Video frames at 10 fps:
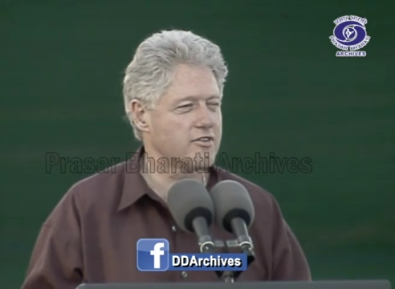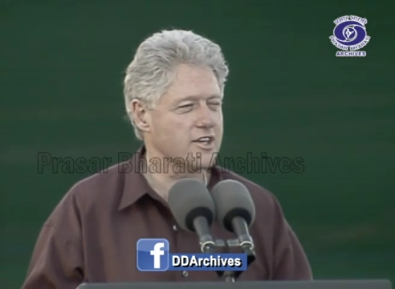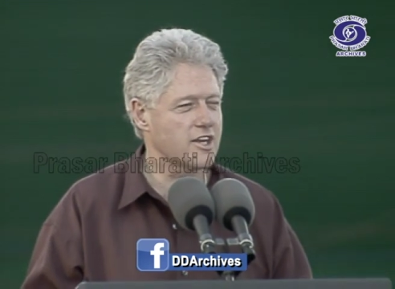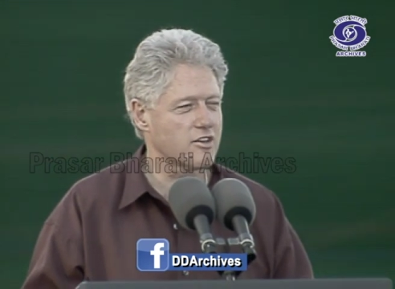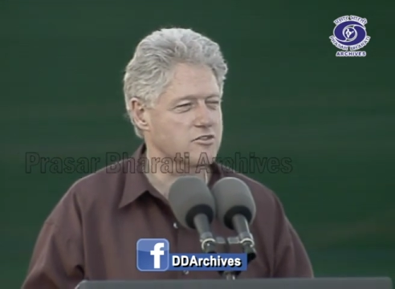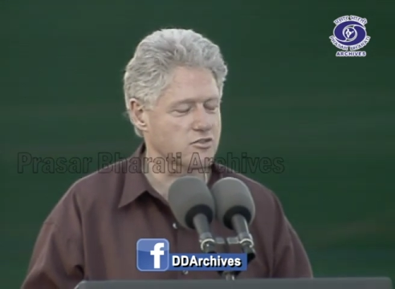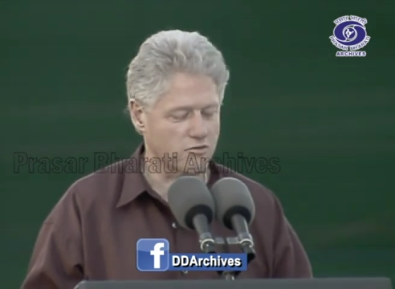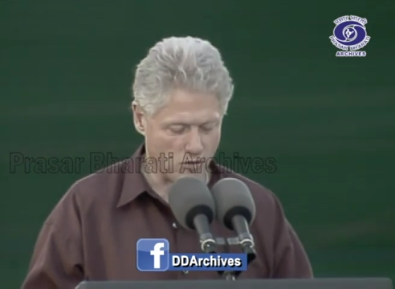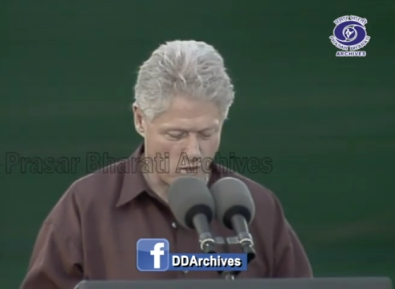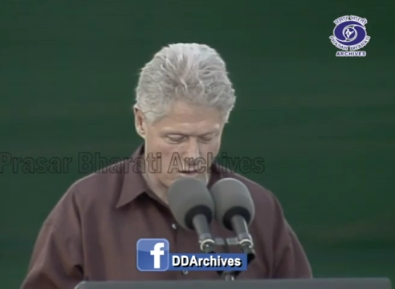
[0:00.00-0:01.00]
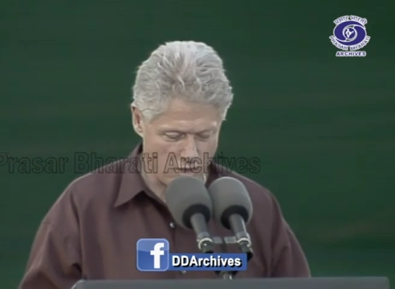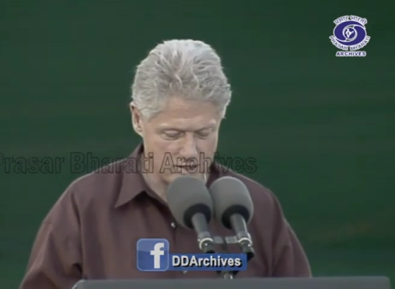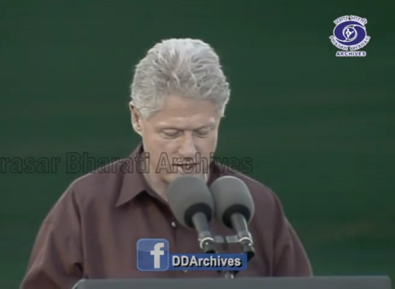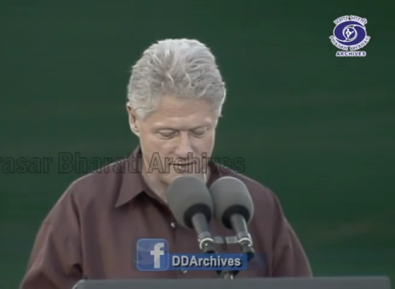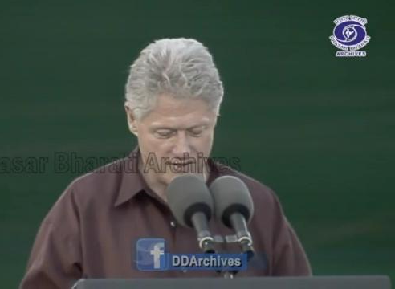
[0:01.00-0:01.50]
years of
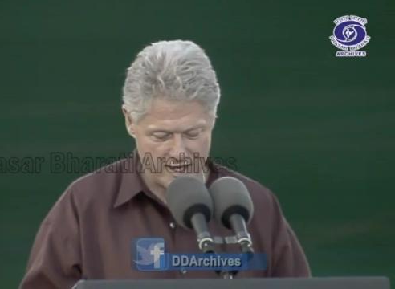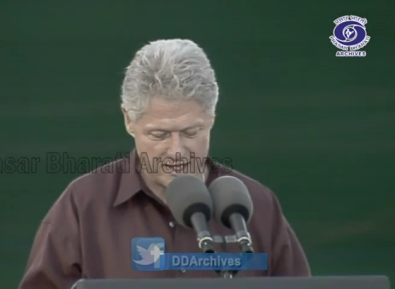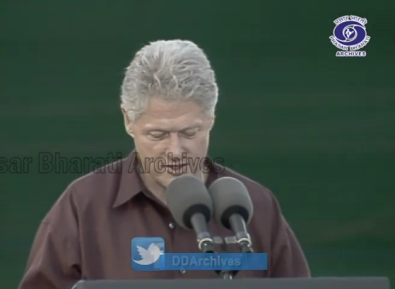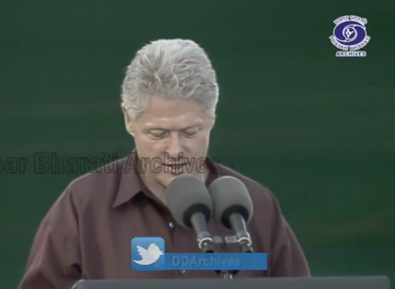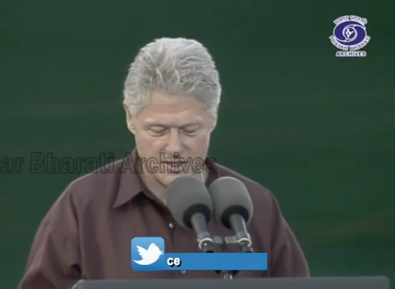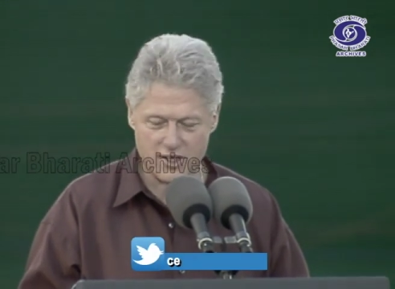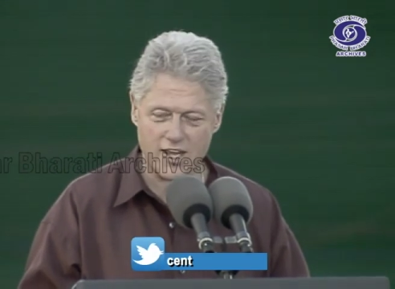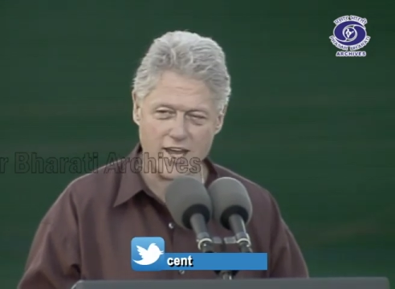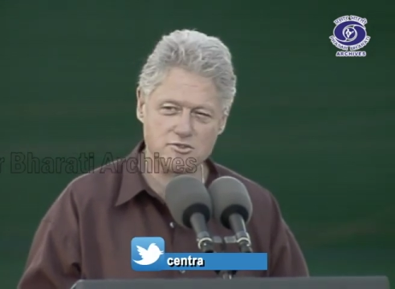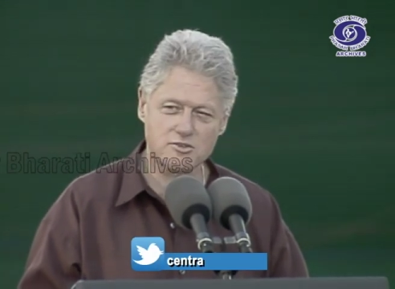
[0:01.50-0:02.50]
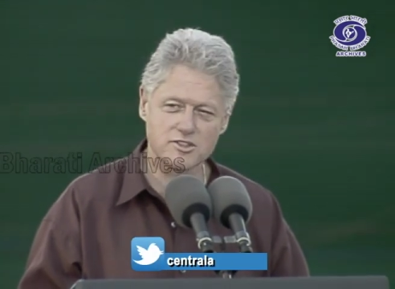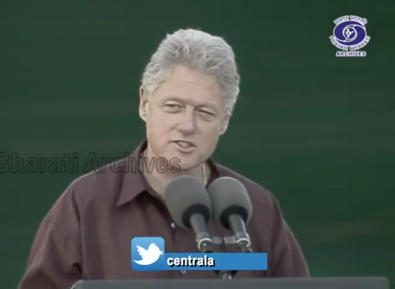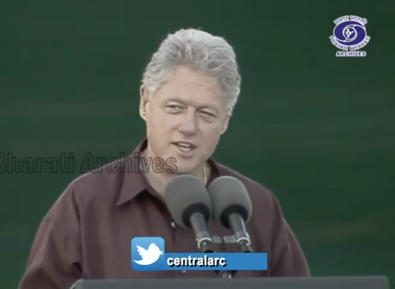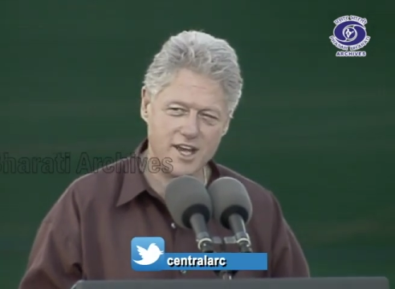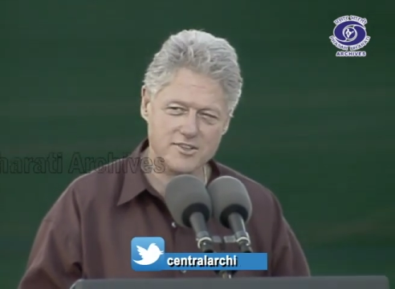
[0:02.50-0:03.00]
wars, invasions, and natural
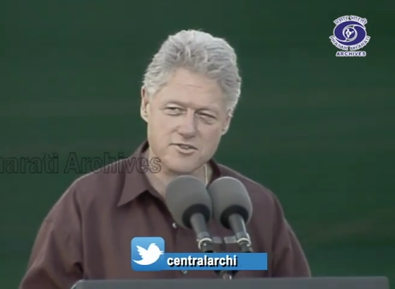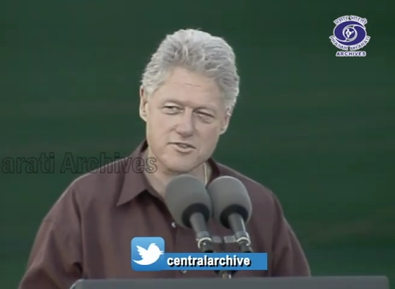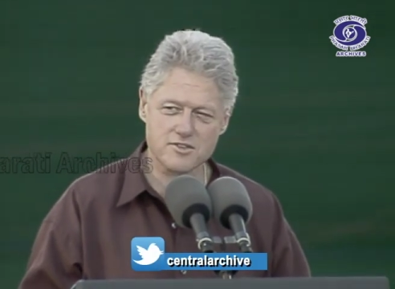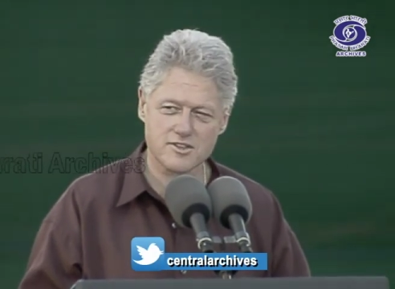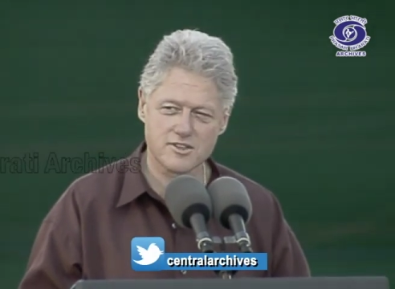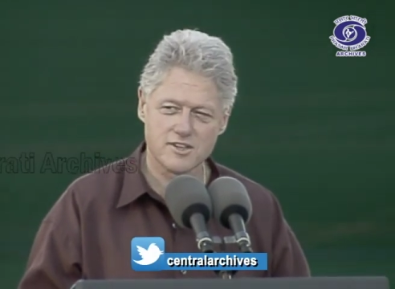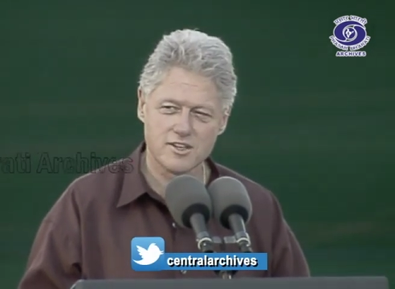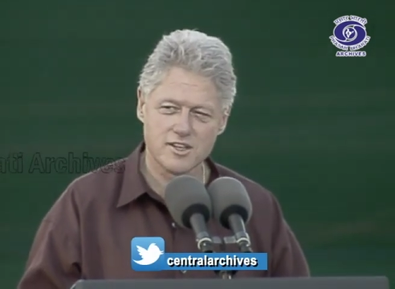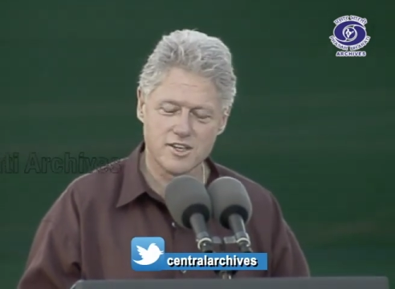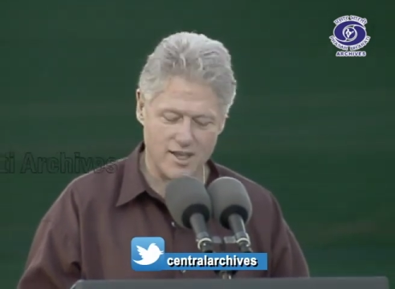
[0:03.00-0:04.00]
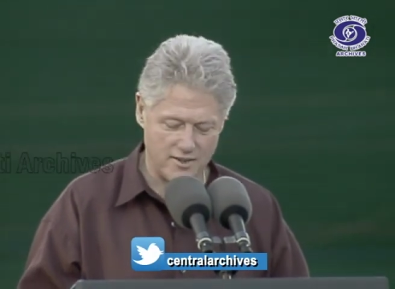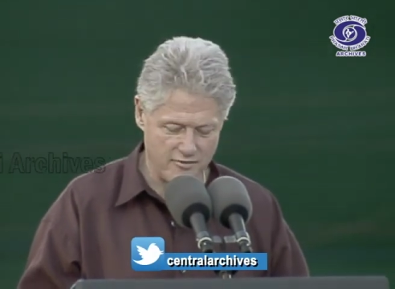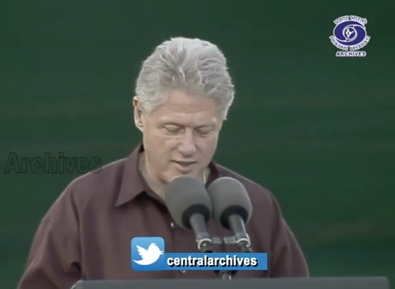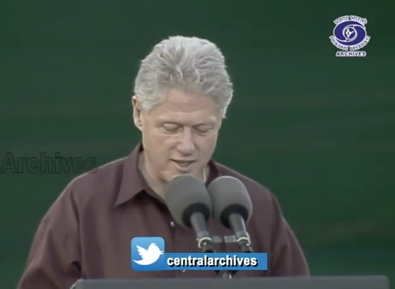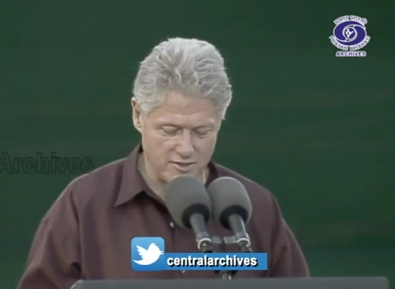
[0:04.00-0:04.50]
disasters have
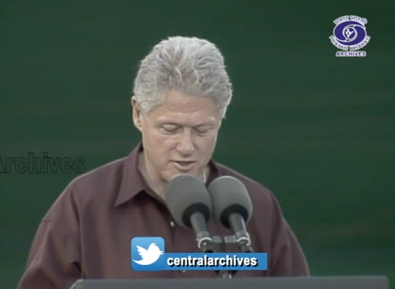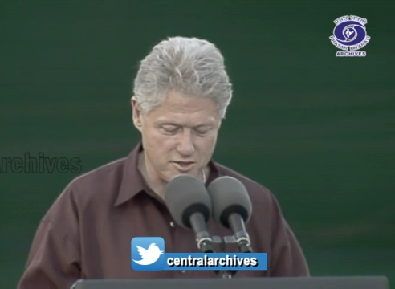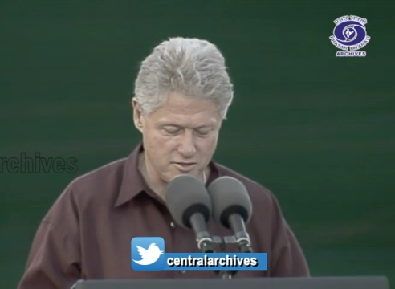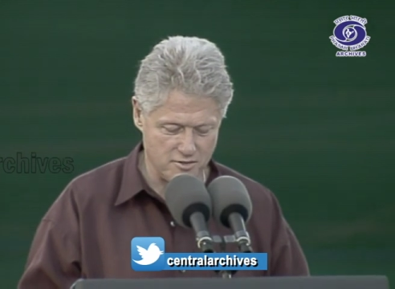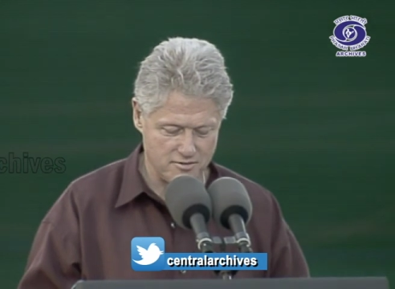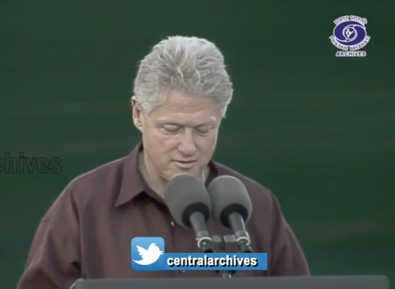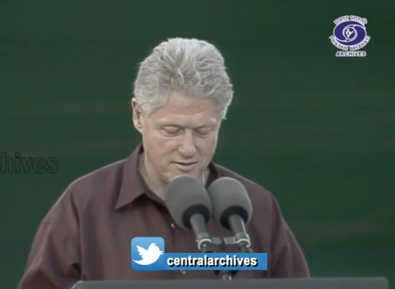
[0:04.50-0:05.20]
failed to do.